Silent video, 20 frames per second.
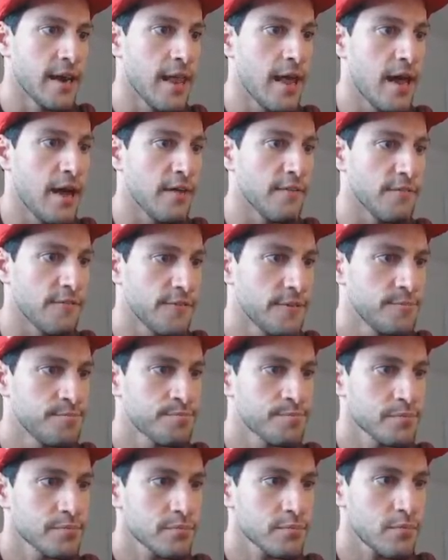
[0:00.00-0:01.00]
love.
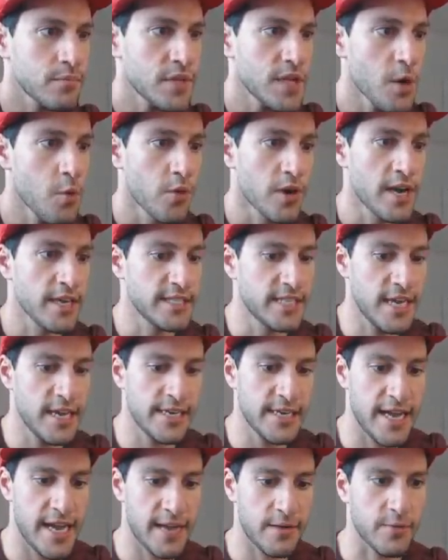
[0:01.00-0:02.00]
We're not
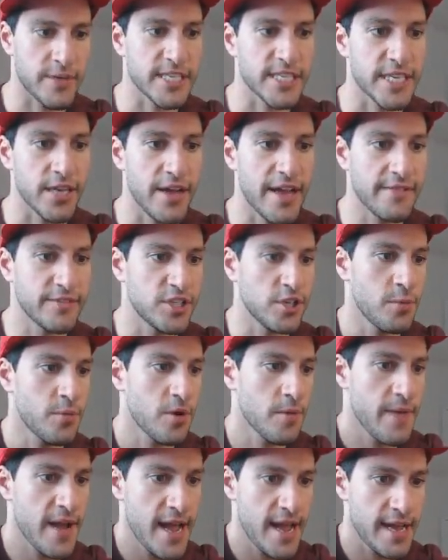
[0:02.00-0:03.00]
done yet. We still have two
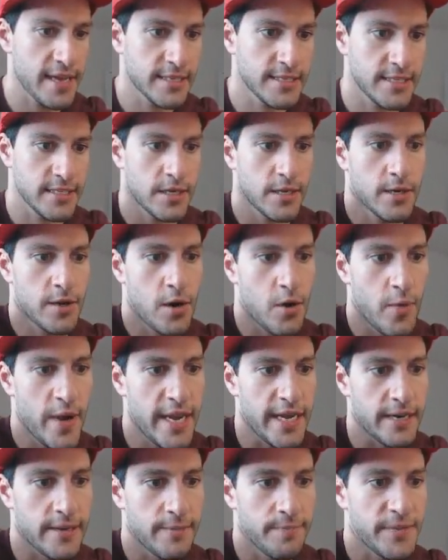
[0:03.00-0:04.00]
more packs. Oh
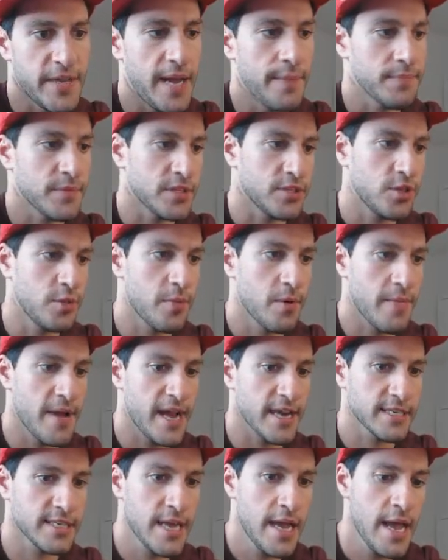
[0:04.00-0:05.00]
wait, yep, two more
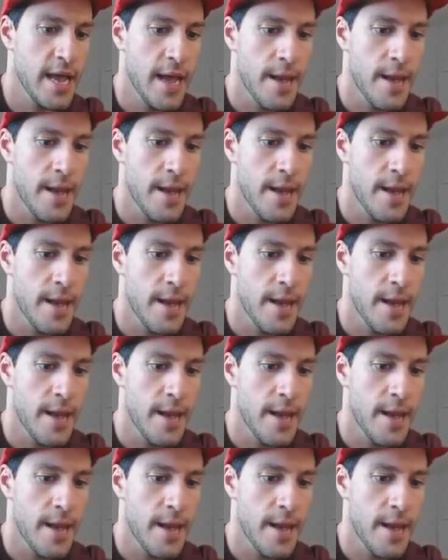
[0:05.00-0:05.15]
packs.